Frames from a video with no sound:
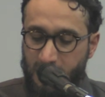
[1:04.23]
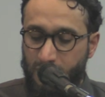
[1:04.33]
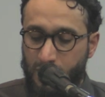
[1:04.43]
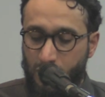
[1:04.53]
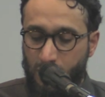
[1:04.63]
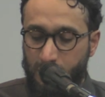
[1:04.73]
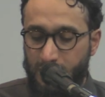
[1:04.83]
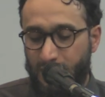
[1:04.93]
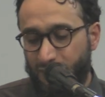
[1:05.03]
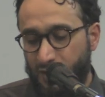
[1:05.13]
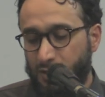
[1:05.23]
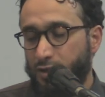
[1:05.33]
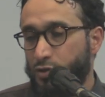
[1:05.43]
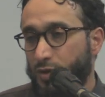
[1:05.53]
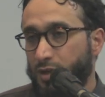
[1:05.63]
This is a very common, and
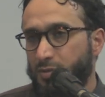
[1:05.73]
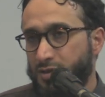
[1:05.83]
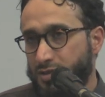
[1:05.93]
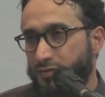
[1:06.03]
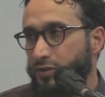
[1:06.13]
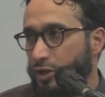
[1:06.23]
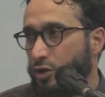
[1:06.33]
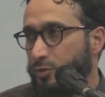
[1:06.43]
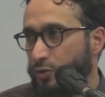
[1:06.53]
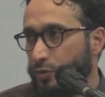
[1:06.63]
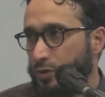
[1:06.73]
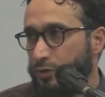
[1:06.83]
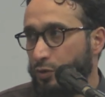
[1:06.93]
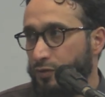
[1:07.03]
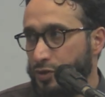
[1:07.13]
finally Shu'aib. This is a very common order
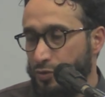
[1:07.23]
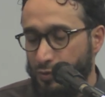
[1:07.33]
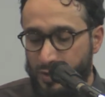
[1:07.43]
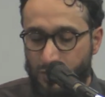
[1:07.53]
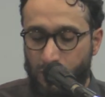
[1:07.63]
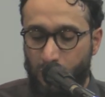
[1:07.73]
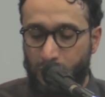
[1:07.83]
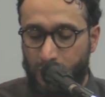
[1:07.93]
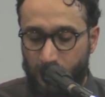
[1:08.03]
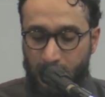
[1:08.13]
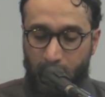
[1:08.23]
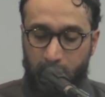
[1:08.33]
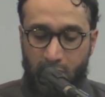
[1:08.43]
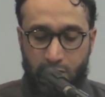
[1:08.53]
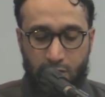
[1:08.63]
of the stories in the Quran when they are
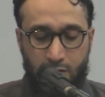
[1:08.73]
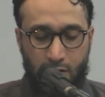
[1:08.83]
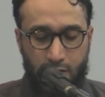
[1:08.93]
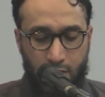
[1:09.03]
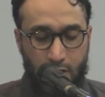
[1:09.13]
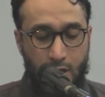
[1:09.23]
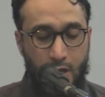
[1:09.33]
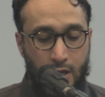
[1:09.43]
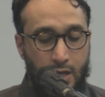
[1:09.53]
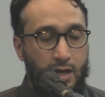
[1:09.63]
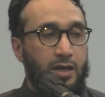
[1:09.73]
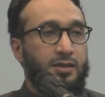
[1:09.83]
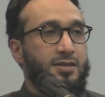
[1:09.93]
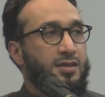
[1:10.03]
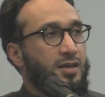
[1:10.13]
mentioned together,
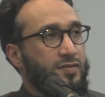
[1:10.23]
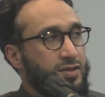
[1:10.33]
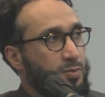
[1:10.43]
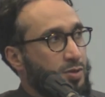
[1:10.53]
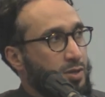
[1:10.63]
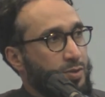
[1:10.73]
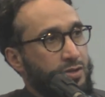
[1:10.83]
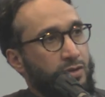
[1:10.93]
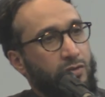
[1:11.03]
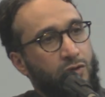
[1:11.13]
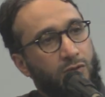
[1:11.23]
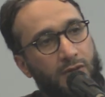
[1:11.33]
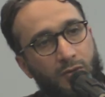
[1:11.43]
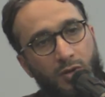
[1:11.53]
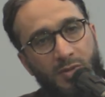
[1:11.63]
and it serves the purpose in the
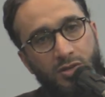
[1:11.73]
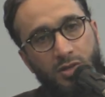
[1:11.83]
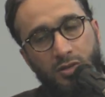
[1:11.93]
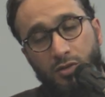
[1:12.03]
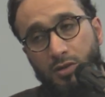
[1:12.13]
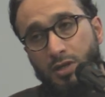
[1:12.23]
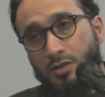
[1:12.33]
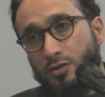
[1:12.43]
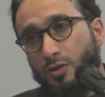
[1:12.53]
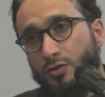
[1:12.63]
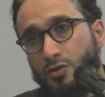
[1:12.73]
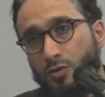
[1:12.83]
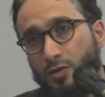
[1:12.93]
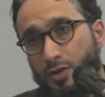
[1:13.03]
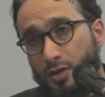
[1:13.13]
surah that we mentioned is to
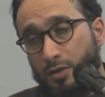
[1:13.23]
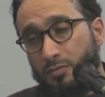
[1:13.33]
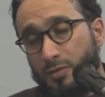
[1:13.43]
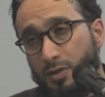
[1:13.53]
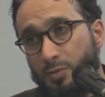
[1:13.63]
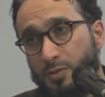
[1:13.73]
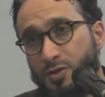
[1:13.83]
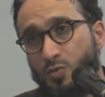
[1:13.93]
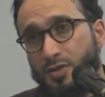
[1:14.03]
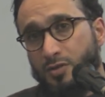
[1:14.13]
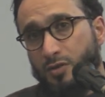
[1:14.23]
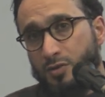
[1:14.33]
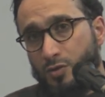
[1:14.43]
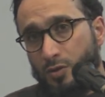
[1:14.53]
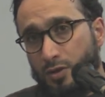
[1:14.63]
console. The purpose was to
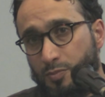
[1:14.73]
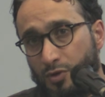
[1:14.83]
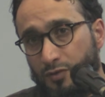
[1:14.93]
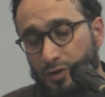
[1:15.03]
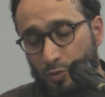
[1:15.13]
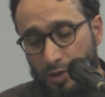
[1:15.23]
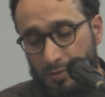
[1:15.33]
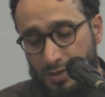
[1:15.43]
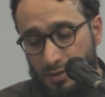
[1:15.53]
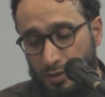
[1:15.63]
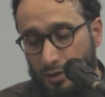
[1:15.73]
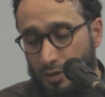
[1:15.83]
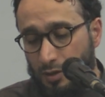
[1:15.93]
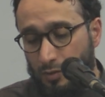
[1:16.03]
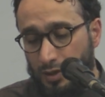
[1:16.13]
console the Prophet Muhammad
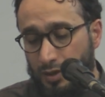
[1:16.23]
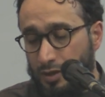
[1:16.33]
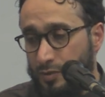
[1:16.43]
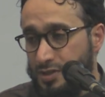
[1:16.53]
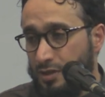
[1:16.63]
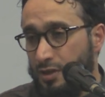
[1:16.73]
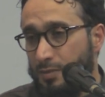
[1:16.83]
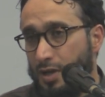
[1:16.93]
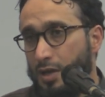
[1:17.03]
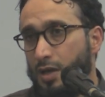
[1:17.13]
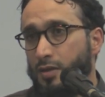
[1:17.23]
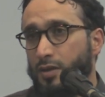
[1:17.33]
sallallahu alayhi wasallam,